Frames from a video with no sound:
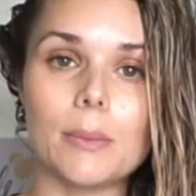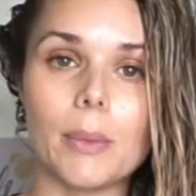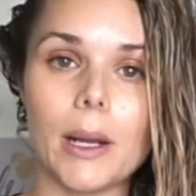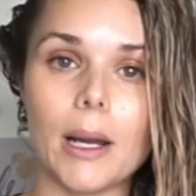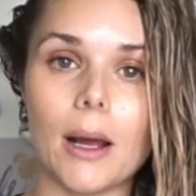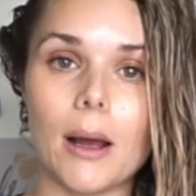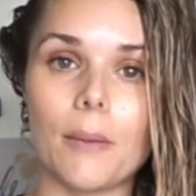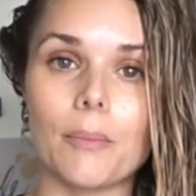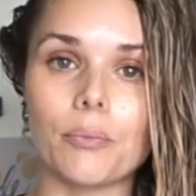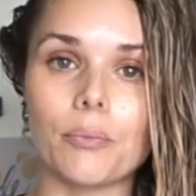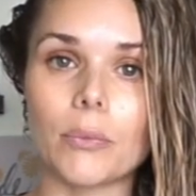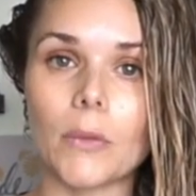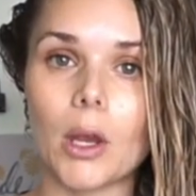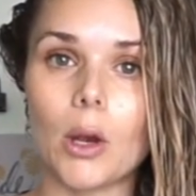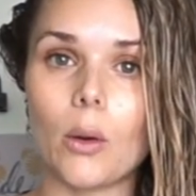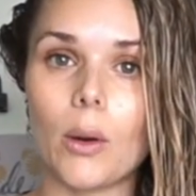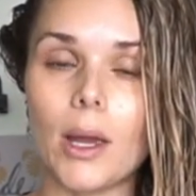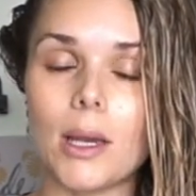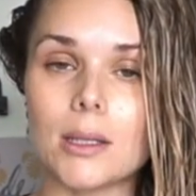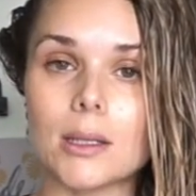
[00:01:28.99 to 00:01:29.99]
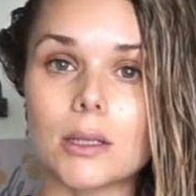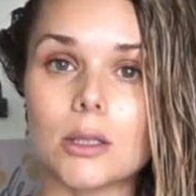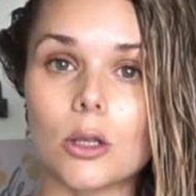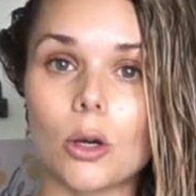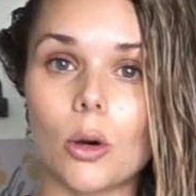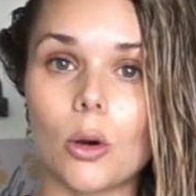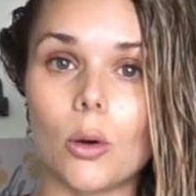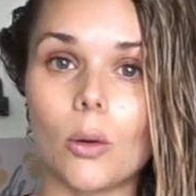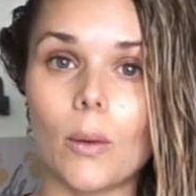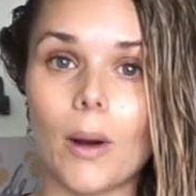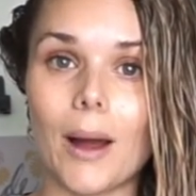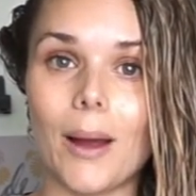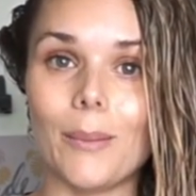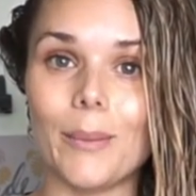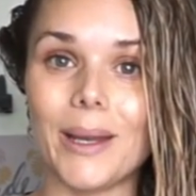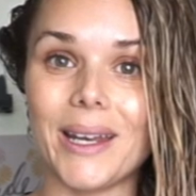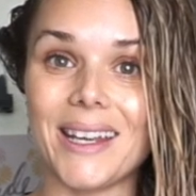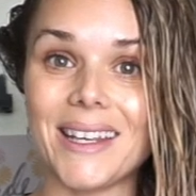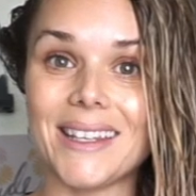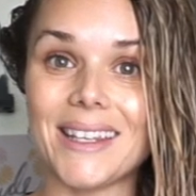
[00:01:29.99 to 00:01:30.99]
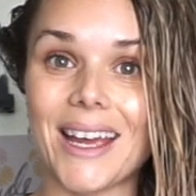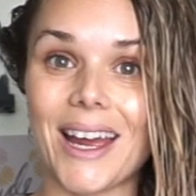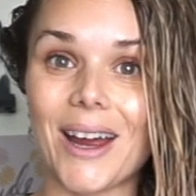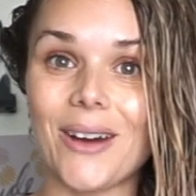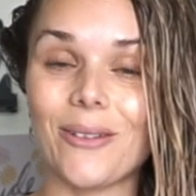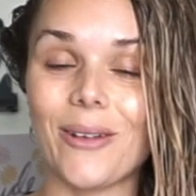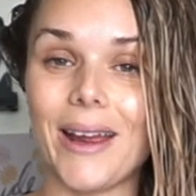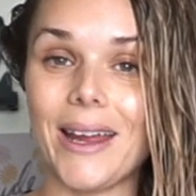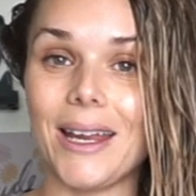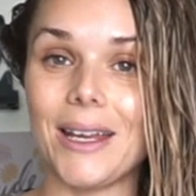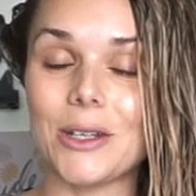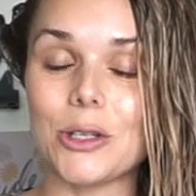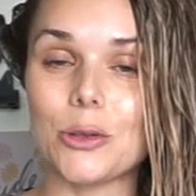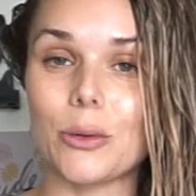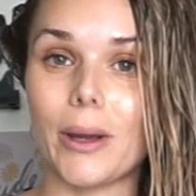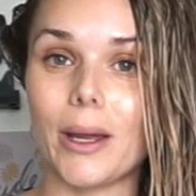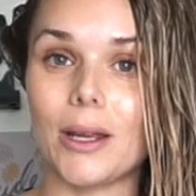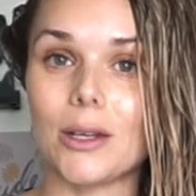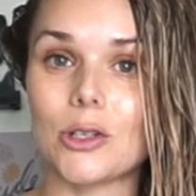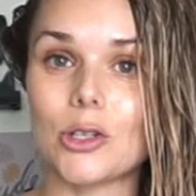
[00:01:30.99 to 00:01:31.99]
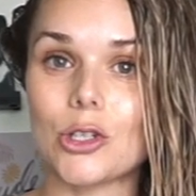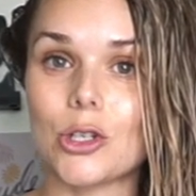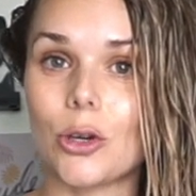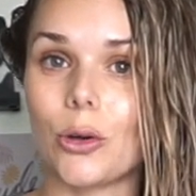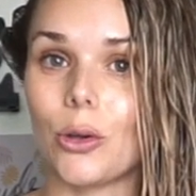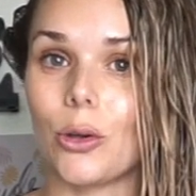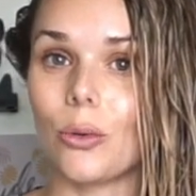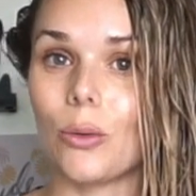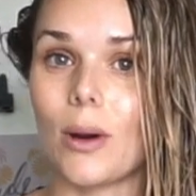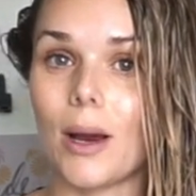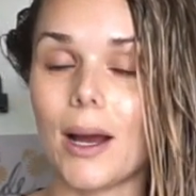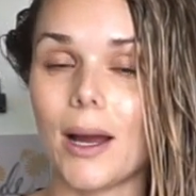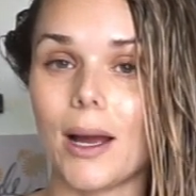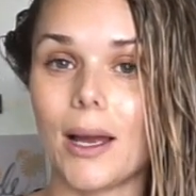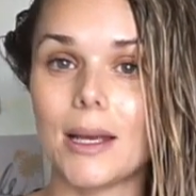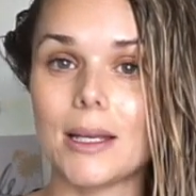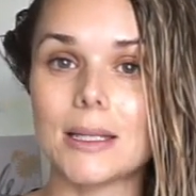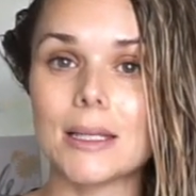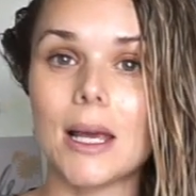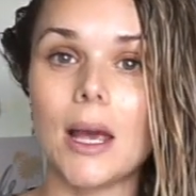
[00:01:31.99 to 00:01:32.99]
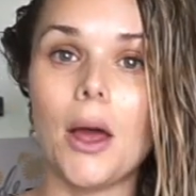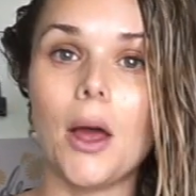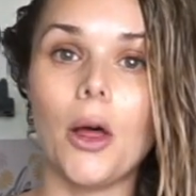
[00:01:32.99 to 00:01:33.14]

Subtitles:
But okay, so I'm gonna get right into it and show you guys